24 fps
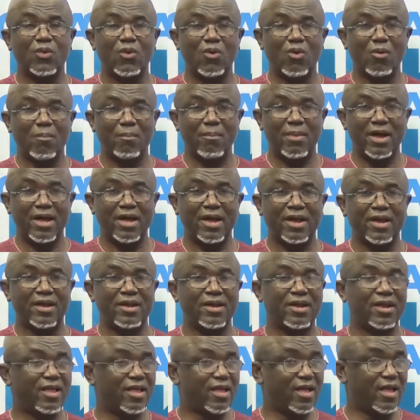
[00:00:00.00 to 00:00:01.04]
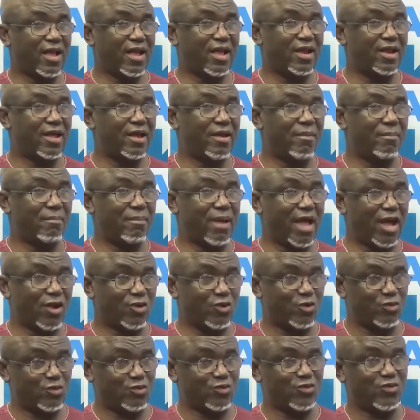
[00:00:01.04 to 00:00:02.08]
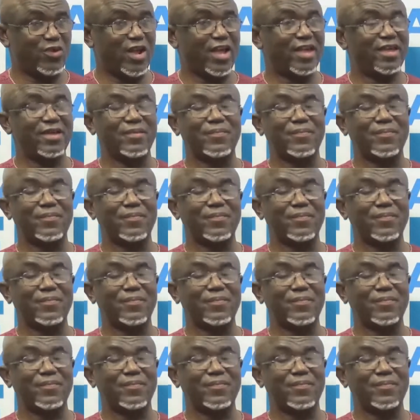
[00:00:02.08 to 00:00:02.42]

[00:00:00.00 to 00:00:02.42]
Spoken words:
Oman, Ghana, Baako, right?